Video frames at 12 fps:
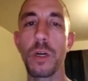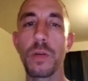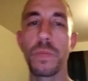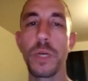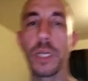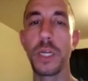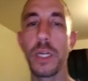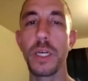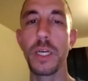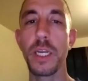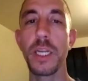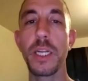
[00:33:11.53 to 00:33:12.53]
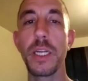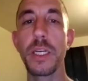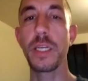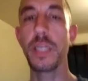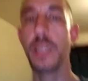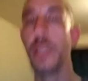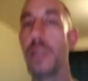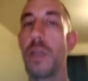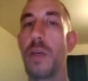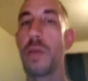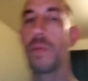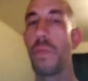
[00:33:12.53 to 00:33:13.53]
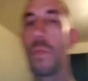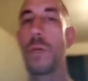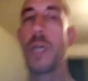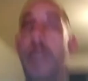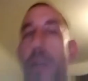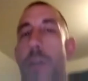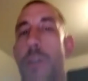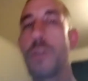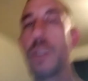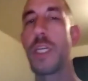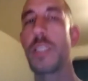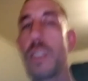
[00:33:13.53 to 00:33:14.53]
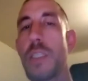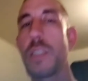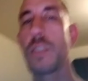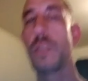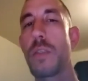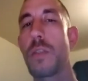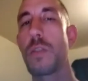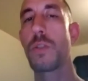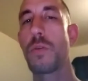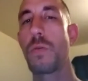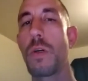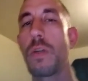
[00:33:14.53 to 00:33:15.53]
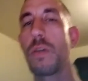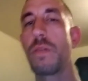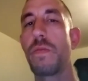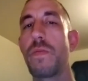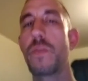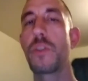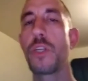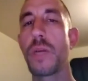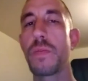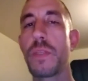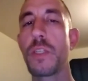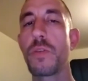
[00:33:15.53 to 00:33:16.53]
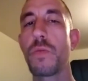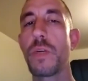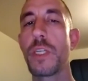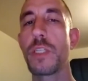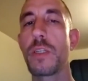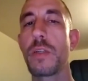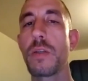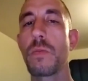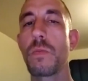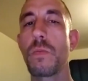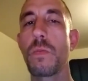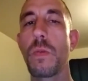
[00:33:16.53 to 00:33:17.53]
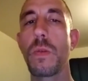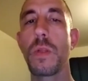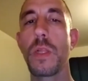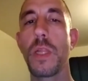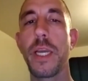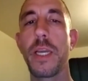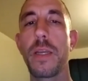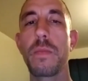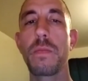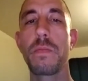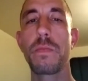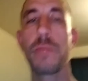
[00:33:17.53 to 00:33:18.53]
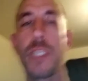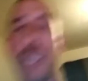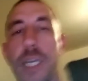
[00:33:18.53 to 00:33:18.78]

But in a higher stress sort of job situation, like say,